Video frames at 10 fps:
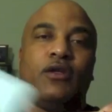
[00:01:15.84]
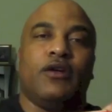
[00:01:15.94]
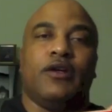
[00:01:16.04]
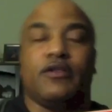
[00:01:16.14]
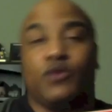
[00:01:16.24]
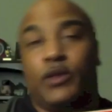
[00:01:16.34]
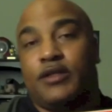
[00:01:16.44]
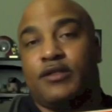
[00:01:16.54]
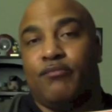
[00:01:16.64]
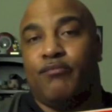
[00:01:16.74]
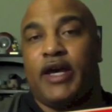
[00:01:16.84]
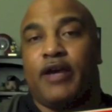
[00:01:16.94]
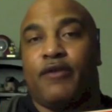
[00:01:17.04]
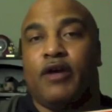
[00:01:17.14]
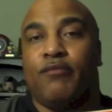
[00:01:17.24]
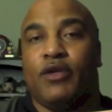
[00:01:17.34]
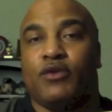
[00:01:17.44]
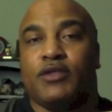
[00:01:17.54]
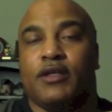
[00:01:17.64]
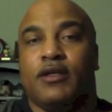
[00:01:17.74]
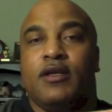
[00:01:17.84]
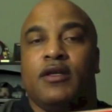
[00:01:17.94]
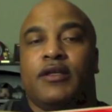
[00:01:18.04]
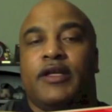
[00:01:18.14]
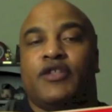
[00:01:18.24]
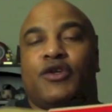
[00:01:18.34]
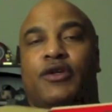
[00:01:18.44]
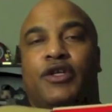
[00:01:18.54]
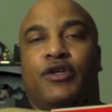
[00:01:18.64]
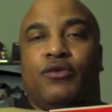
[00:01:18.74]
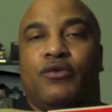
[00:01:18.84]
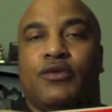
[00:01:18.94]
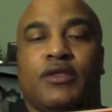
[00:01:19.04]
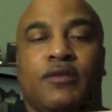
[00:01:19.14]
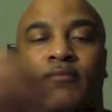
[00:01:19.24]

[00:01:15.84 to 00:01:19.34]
on it, as well as some background music that you can use.